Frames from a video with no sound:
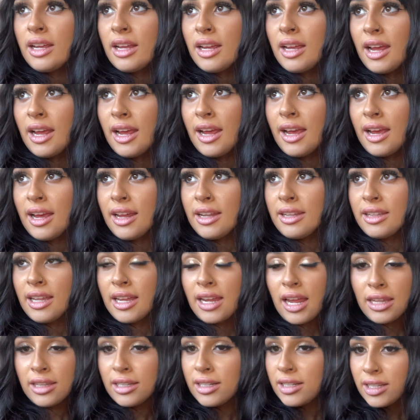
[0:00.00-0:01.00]
And, like,
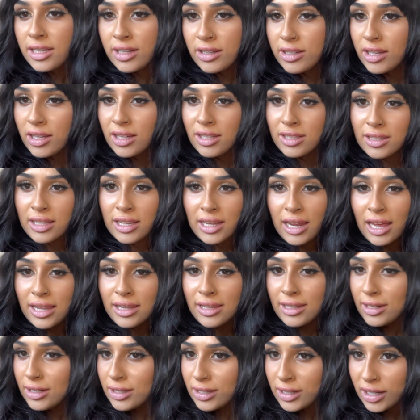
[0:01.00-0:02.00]
I literally
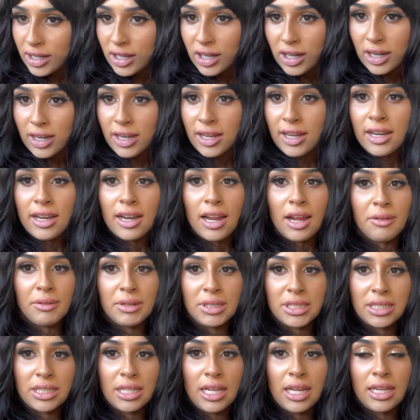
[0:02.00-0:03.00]
couldn't. I
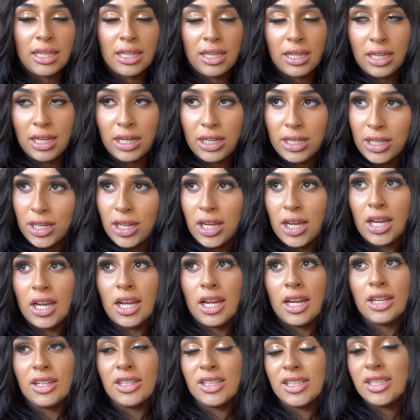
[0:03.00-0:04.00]
was, like, literally
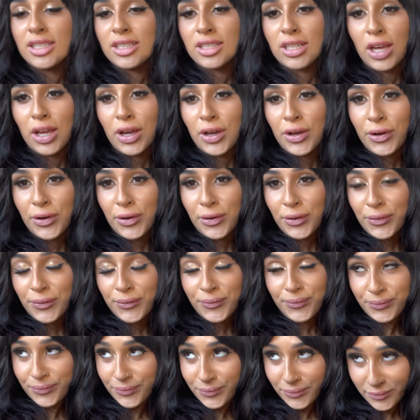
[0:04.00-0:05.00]
couldn't. So,
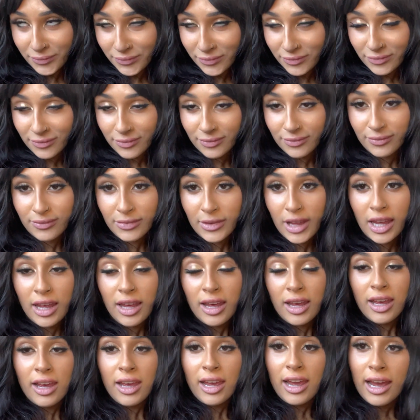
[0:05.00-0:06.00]

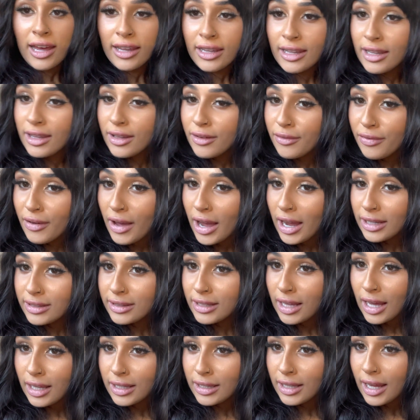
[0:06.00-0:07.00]
and then the fact
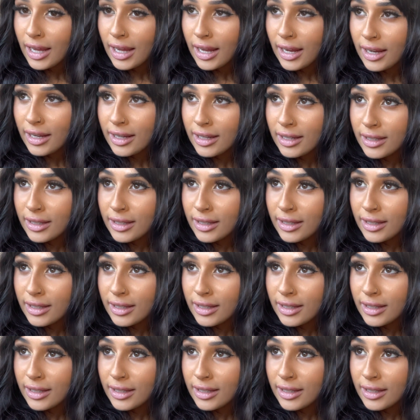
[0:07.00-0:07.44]
that, like,